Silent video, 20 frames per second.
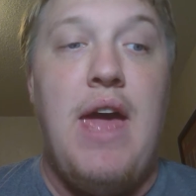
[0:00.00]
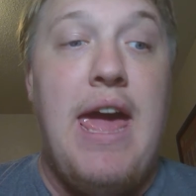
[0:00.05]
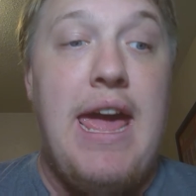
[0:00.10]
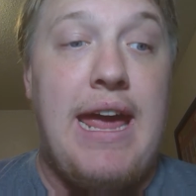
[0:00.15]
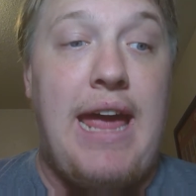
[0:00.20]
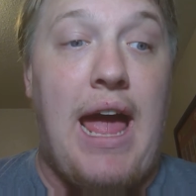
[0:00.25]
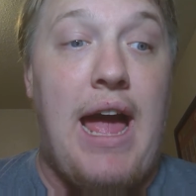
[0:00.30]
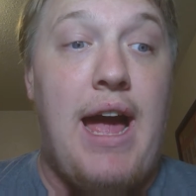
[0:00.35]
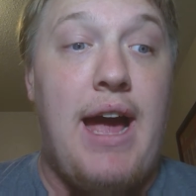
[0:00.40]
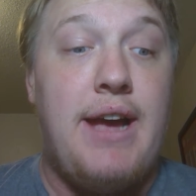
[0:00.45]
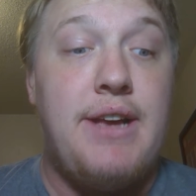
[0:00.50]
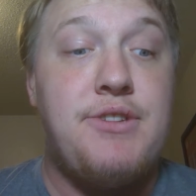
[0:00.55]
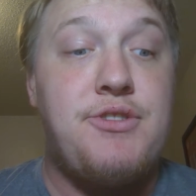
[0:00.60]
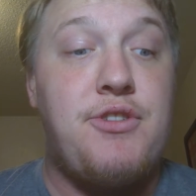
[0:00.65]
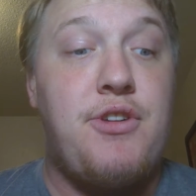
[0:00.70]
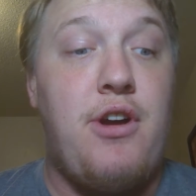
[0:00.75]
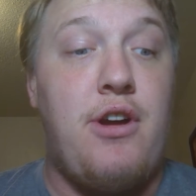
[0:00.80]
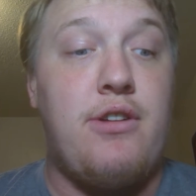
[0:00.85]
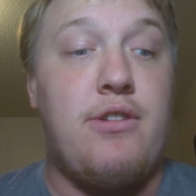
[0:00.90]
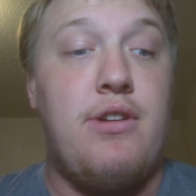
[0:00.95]
Hey guys,
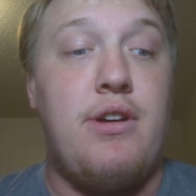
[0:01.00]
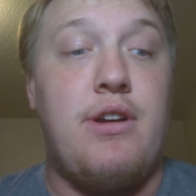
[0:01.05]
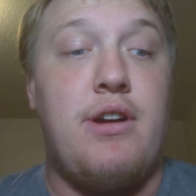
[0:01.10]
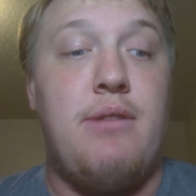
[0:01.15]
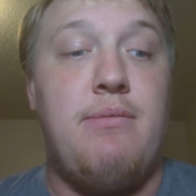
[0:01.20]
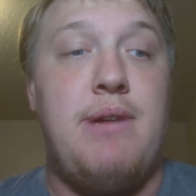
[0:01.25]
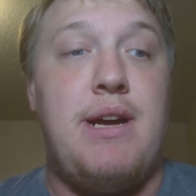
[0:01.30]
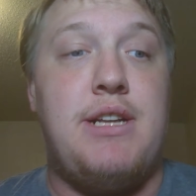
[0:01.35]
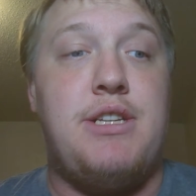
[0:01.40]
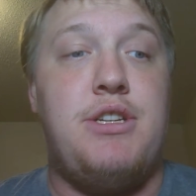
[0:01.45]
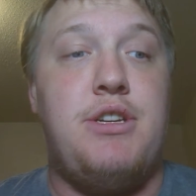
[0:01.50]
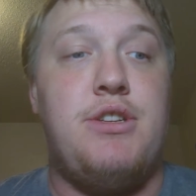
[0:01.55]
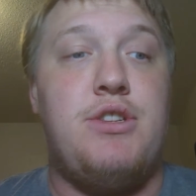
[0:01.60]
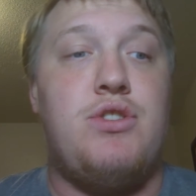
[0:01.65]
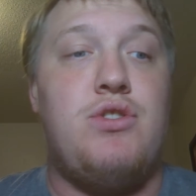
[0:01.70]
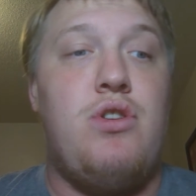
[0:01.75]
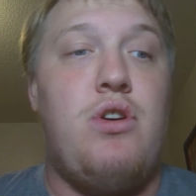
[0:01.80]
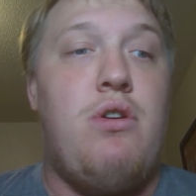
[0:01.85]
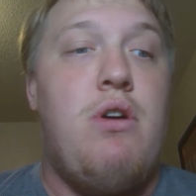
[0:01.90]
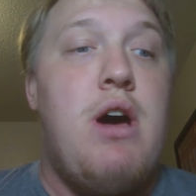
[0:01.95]
Carco coming at you.
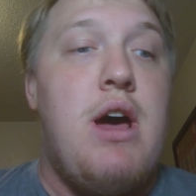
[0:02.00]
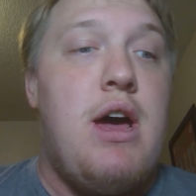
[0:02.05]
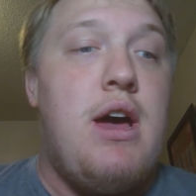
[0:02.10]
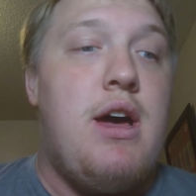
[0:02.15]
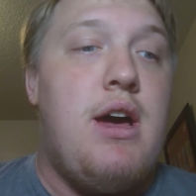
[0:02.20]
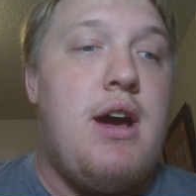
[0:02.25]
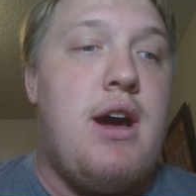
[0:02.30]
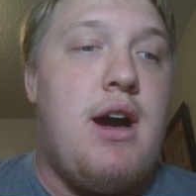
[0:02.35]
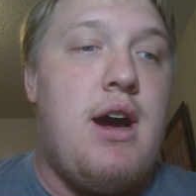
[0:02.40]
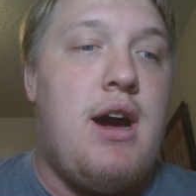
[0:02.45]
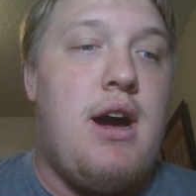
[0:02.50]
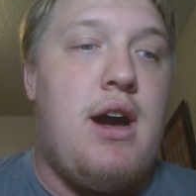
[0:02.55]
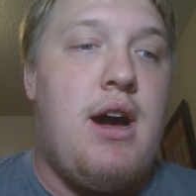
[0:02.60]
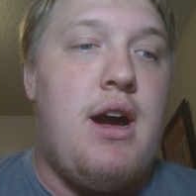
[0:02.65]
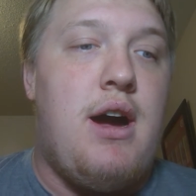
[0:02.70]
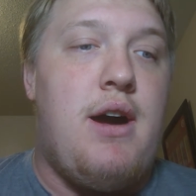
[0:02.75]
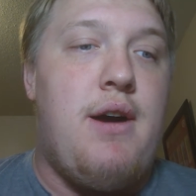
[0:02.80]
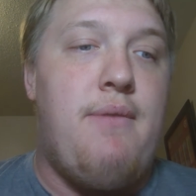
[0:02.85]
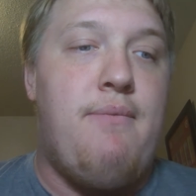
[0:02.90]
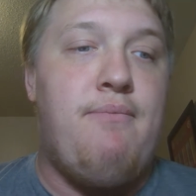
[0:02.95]

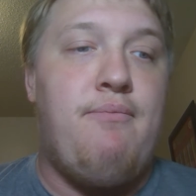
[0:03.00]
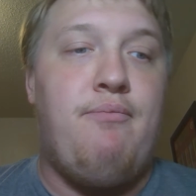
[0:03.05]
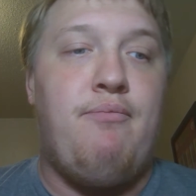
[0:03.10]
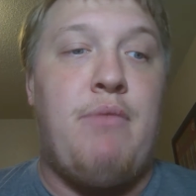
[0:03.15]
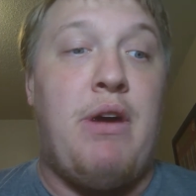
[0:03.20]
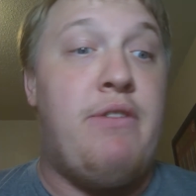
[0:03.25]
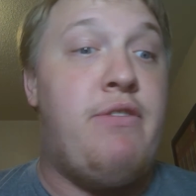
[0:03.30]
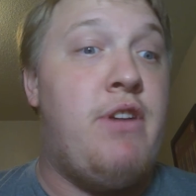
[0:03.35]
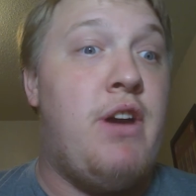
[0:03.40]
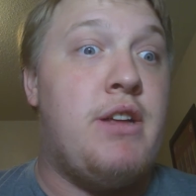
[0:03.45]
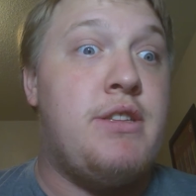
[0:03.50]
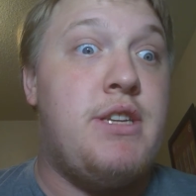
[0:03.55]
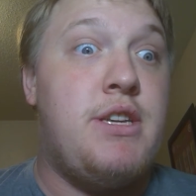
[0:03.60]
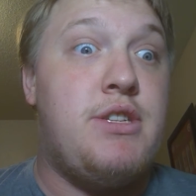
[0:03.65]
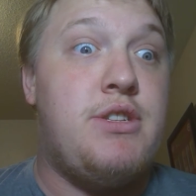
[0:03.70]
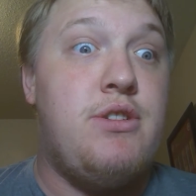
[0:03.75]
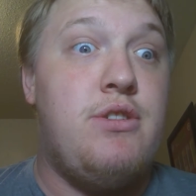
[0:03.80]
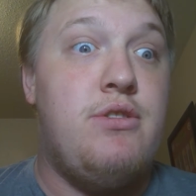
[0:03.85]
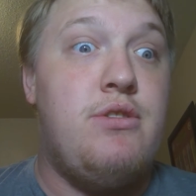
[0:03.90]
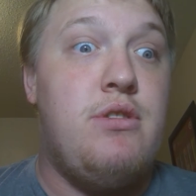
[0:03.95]
My
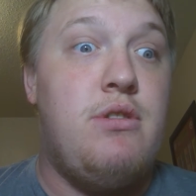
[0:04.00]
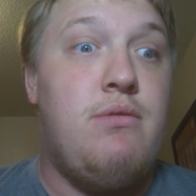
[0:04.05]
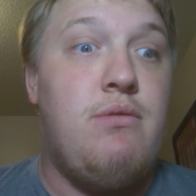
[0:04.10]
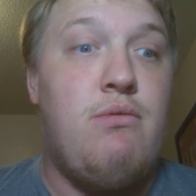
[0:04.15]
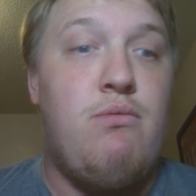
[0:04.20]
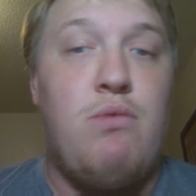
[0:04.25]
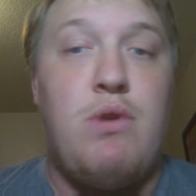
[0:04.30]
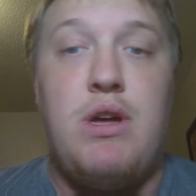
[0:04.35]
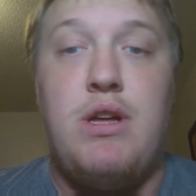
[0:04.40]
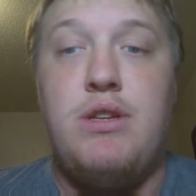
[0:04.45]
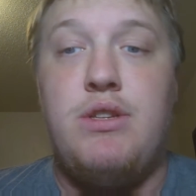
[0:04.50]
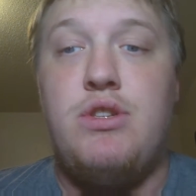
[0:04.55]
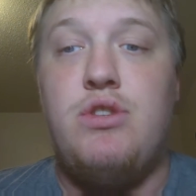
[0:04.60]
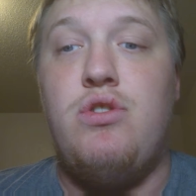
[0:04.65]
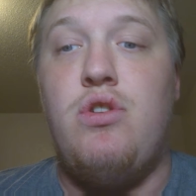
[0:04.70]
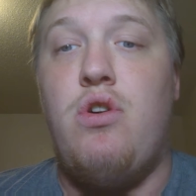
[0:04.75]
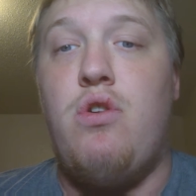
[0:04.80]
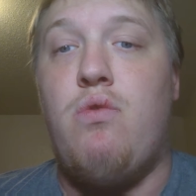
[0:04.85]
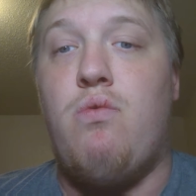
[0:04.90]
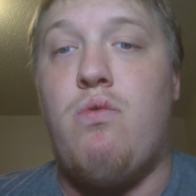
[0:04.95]
fiance surgery went well,
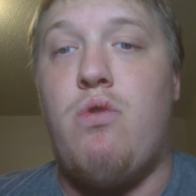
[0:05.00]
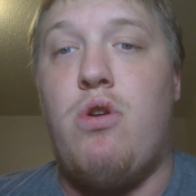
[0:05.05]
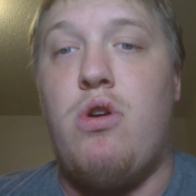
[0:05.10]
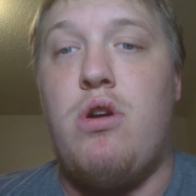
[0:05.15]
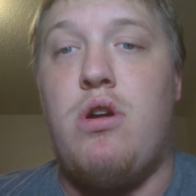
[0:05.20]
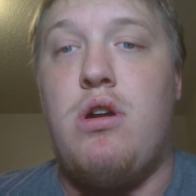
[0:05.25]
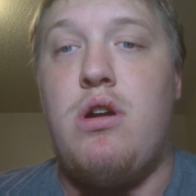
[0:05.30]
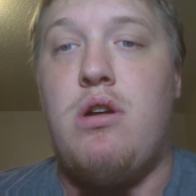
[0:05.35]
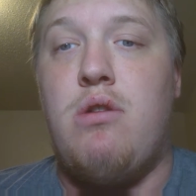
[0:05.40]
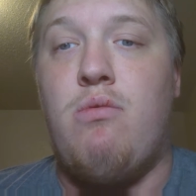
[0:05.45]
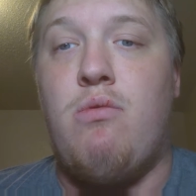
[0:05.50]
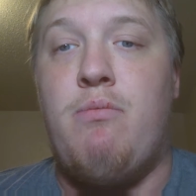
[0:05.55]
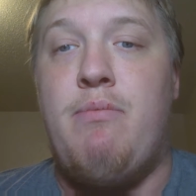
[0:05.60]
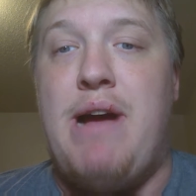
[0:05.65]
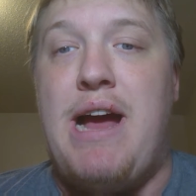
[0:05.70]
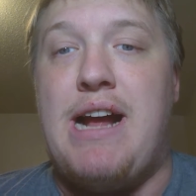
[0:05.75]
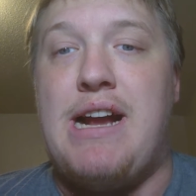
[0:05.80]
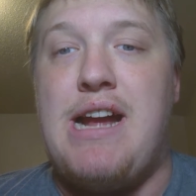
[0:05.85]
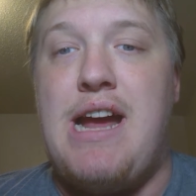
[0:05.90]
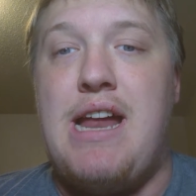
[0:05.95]
so we're
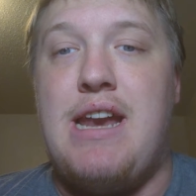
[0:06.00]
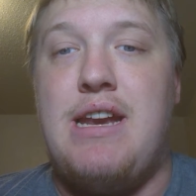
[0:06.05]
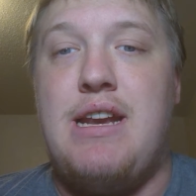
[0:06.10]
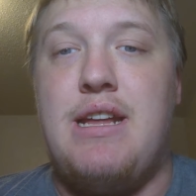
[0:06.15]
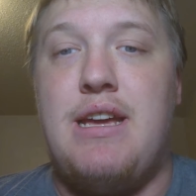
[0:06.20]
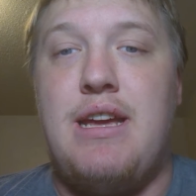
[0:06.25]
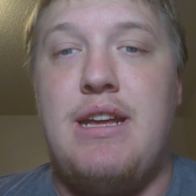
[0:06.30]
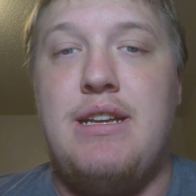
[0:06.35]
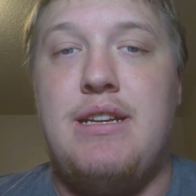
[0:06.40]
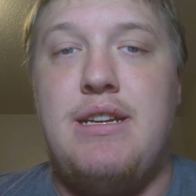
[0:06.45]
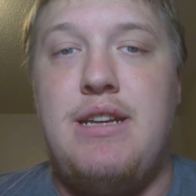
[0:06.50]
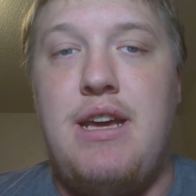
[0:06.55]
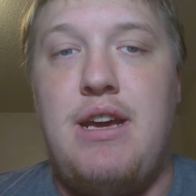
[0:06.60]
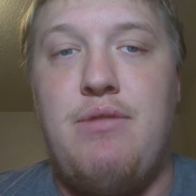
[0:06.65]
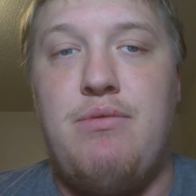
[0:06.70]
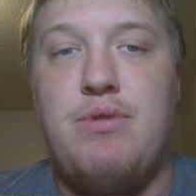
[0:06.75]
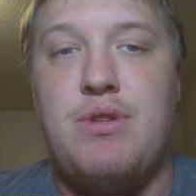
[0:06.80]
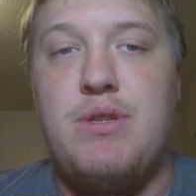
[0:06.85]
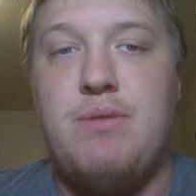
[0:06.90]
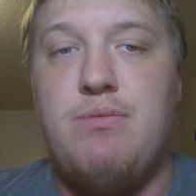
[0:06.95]
back at it again today
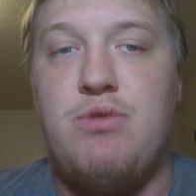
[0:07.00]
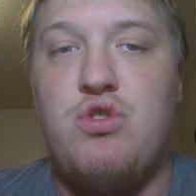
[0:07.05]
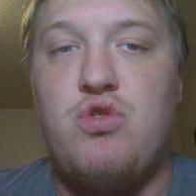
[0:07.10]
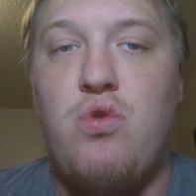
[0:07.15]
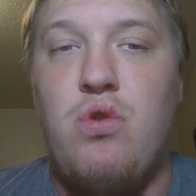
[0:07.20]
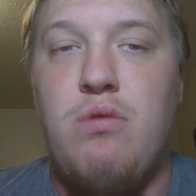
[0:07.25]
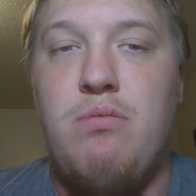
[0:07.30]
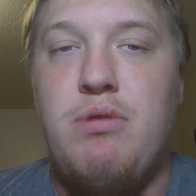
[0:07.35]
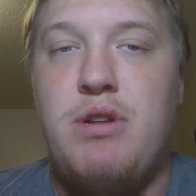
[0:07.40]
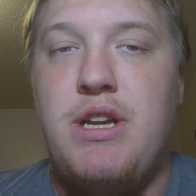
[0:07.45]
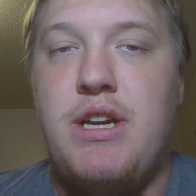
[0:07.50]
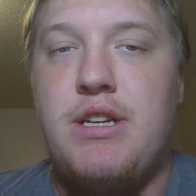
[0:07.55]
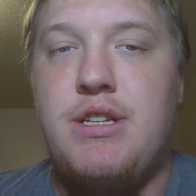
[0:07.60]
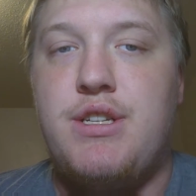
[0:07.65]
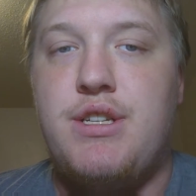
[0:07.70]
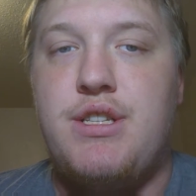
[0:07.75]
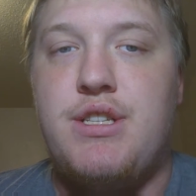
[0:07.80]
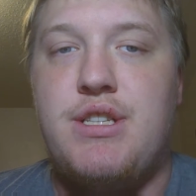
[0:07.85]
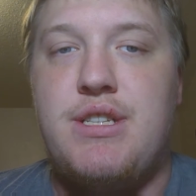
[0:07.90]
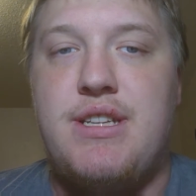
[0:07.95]
with some score
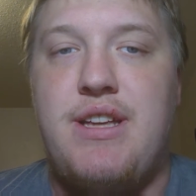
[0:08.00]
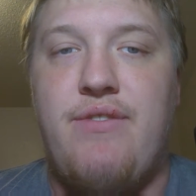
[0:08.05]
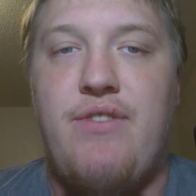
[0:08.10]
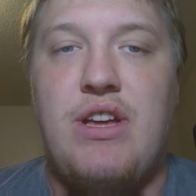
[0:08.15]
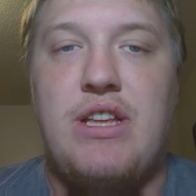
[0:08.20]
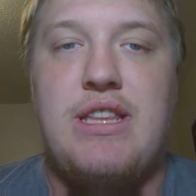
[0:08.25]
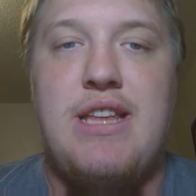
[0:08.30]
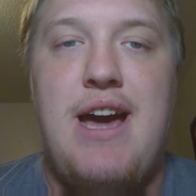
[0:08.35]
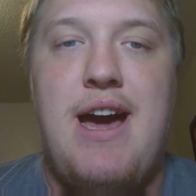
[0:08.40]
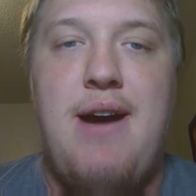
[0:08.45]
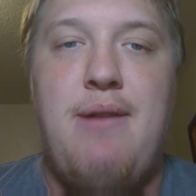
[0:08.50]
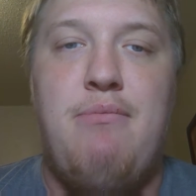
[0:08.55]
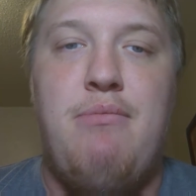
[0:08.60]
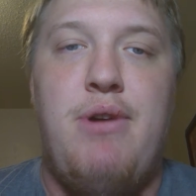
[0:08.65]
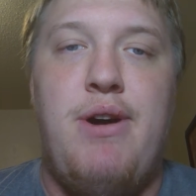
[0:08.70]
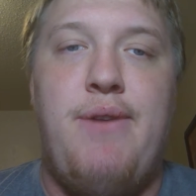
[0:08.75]
predictions and stuff like that.